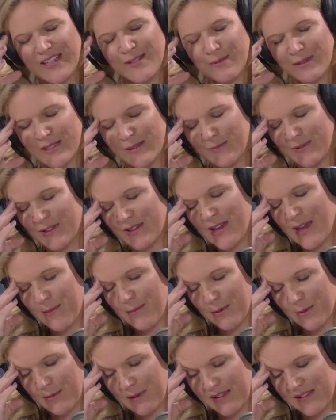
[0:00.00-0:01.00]
vice principal a
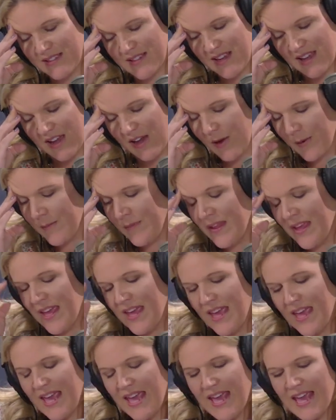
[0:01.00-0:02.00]
couple of months ago
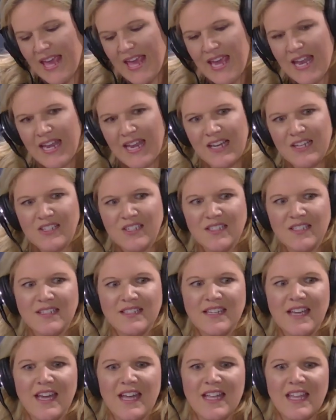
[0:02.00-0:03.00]
and i
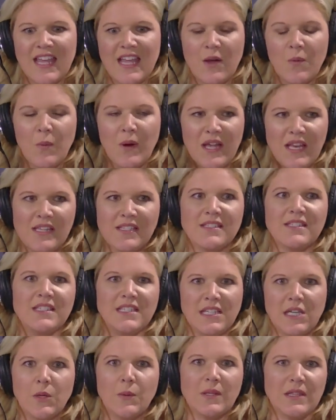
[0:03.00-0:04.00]
just said like what is the
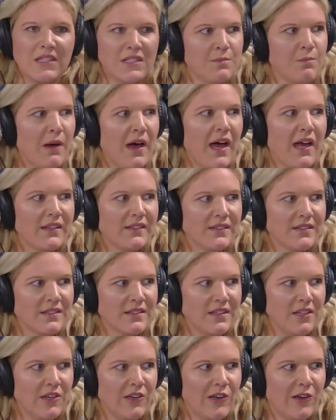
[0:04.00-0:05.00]
deal with this bus
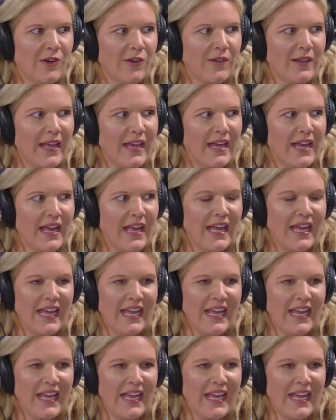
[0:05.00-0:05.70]
you know like